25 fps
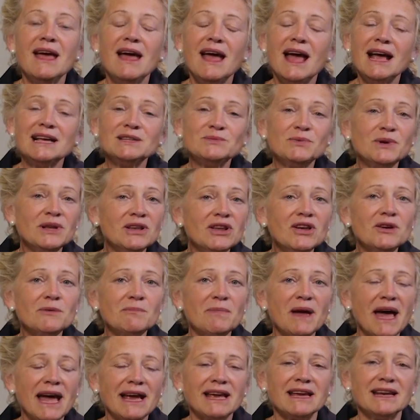As we look
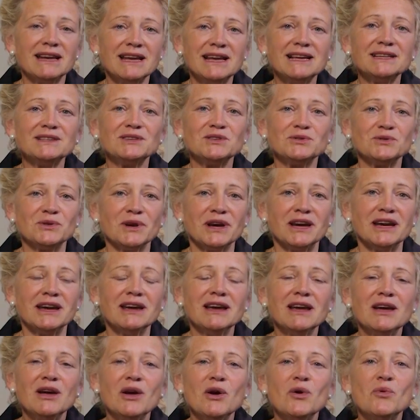back in history,
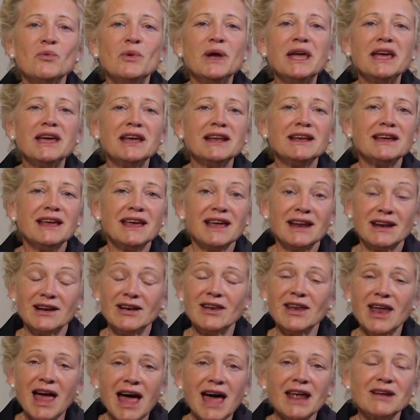we can get a
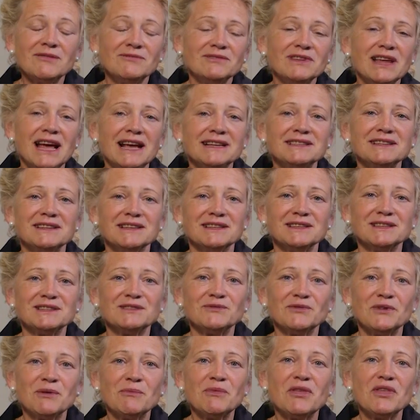lot of lessons
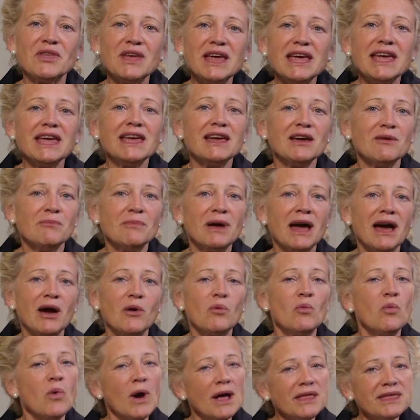from thinking
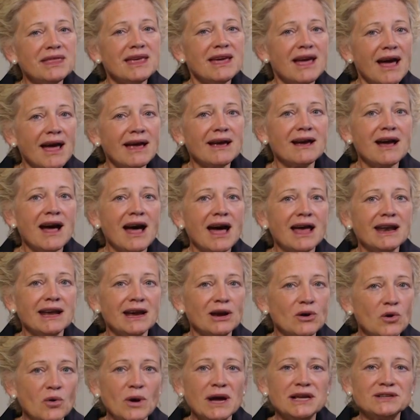about what the iconic
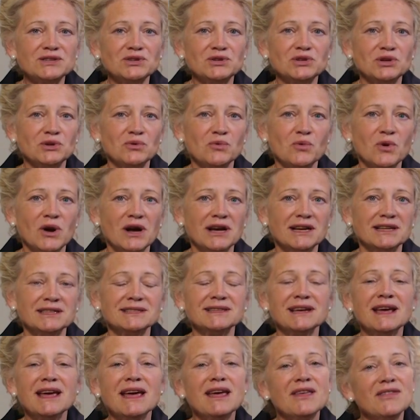question
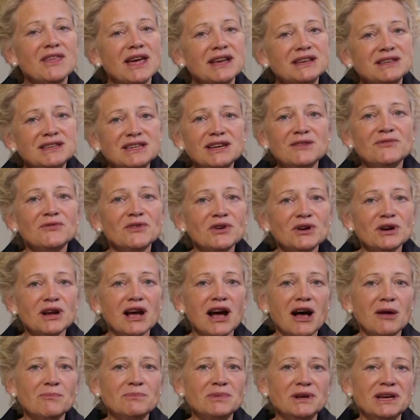was that different
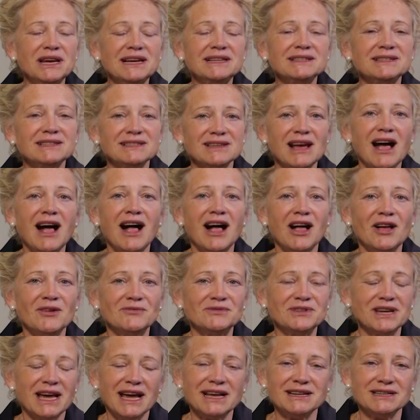companies
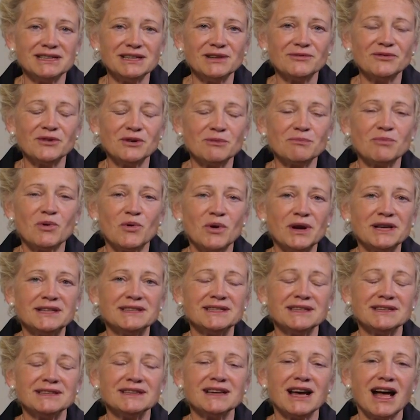solved at different points
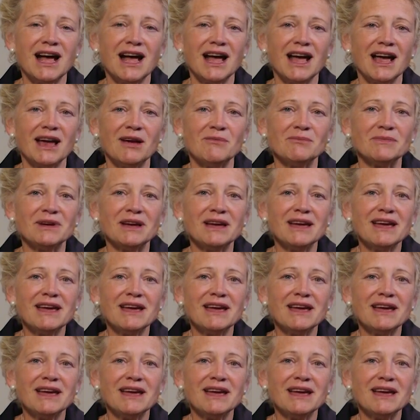in time,